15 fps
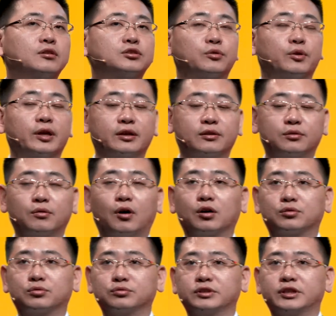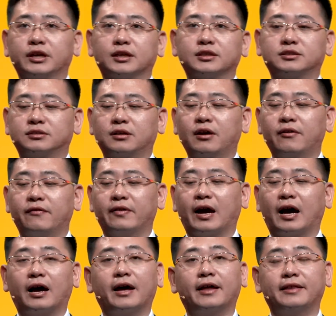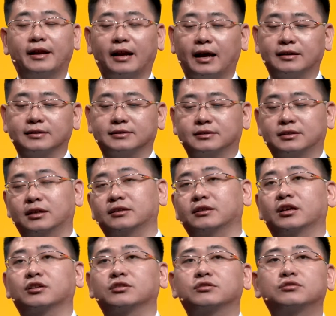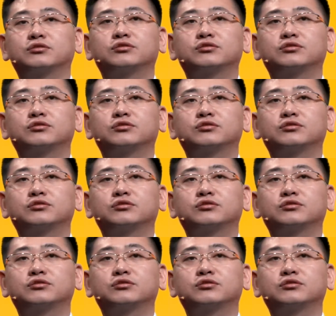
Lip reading: 3 or 2 years, we are analyzed the